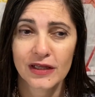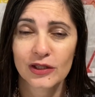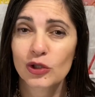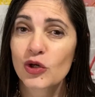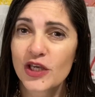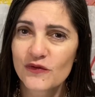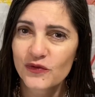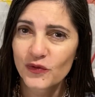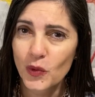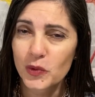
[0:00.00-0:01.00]
looking
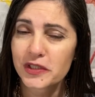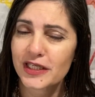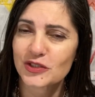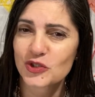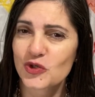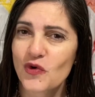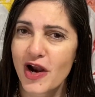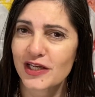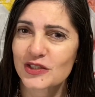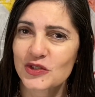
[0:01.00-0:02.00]
forward and
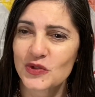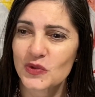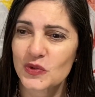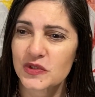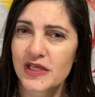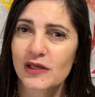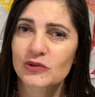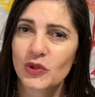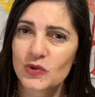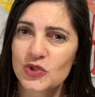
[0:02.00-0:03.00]
trying to tell
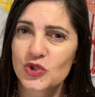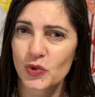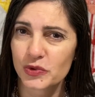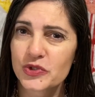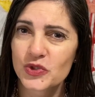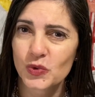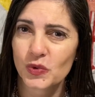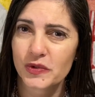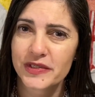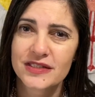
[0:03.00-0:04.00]
those shorter
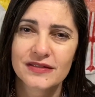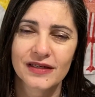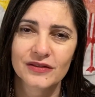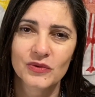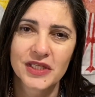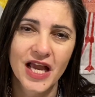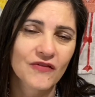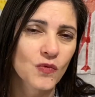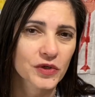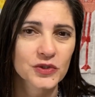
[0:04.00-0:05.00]
stories that only have
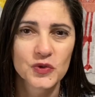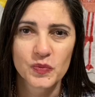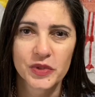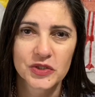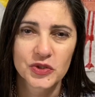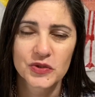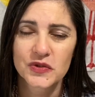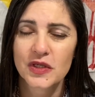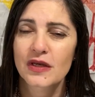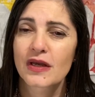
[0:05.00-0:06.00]
1 or 2 pictures.
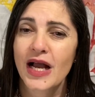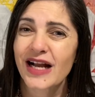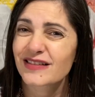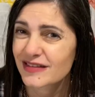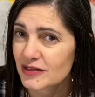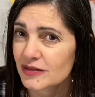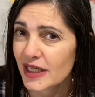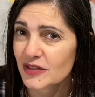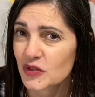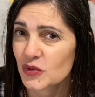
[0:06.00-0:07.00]
I still
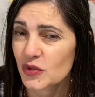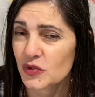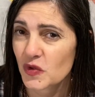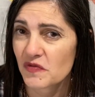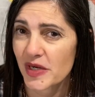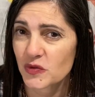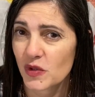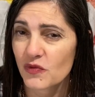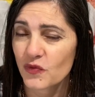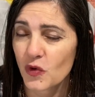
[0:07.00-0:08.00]
like to do the 12 by
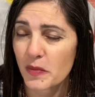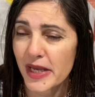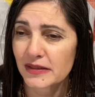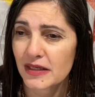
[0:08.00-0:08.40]
12 format,